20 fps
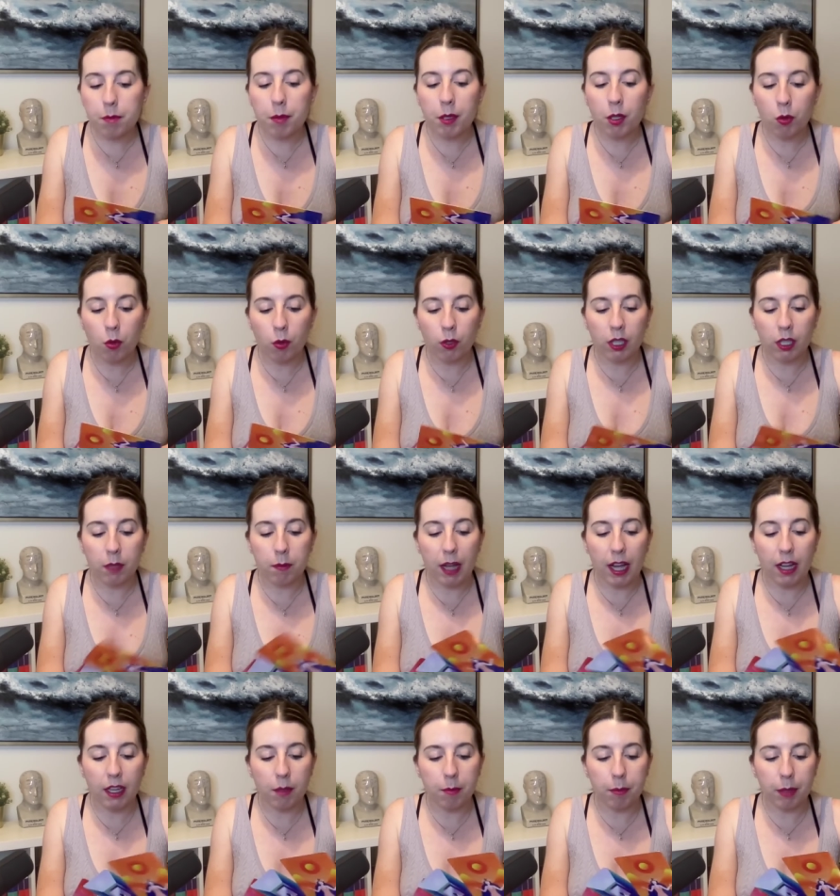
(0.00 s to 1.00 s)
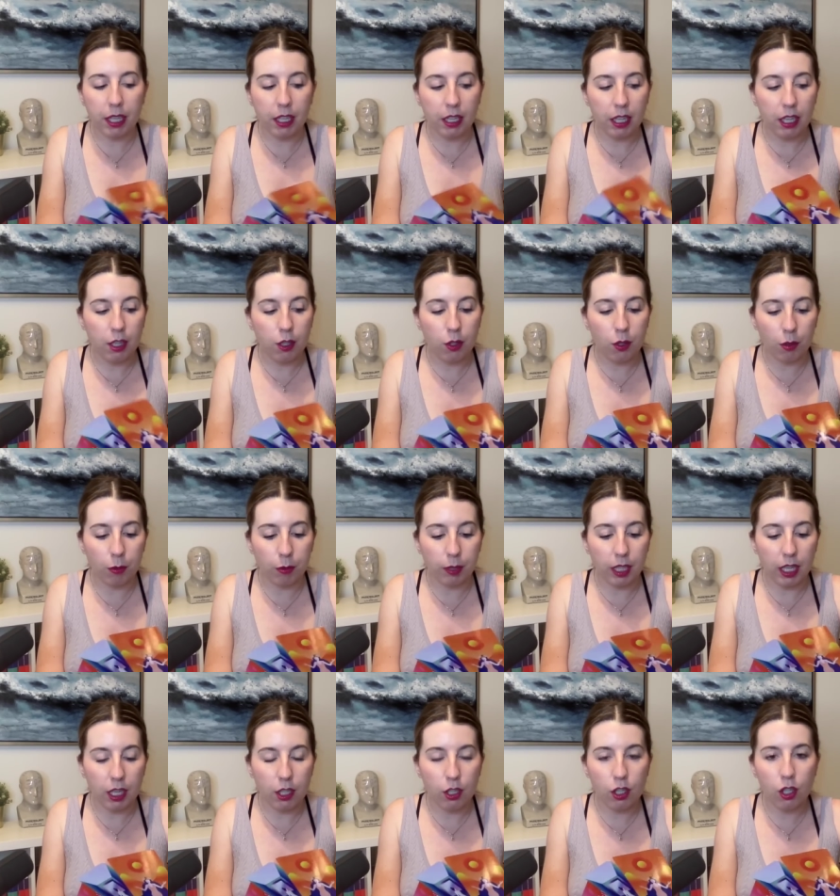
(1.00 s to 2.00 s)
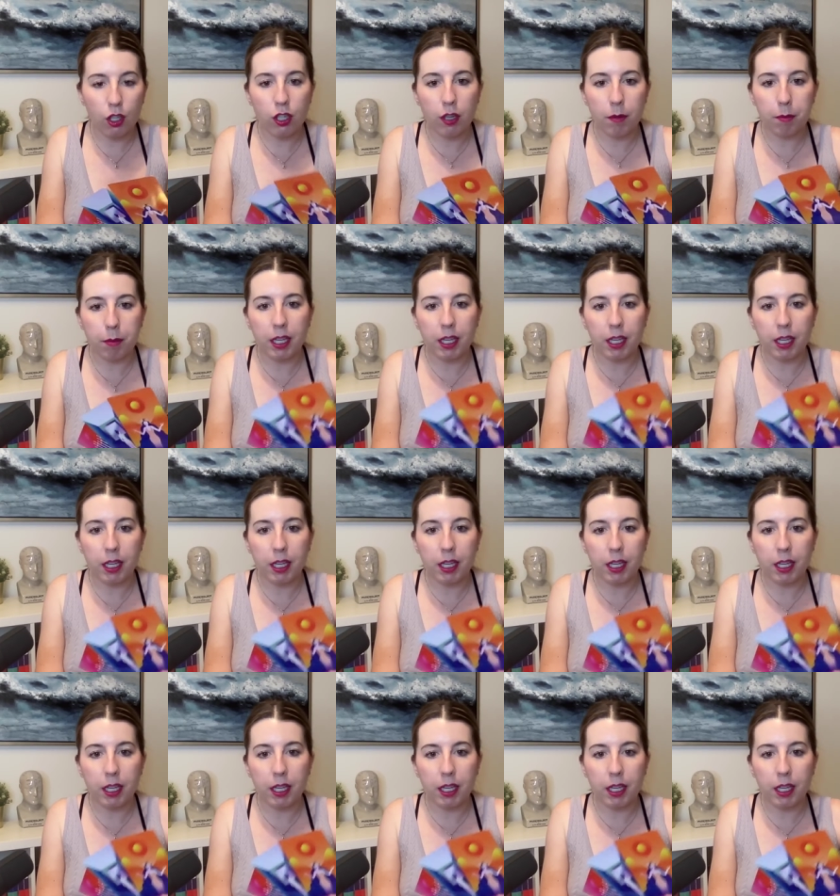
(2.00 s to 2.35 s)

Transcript: been holding back a bit in your relationship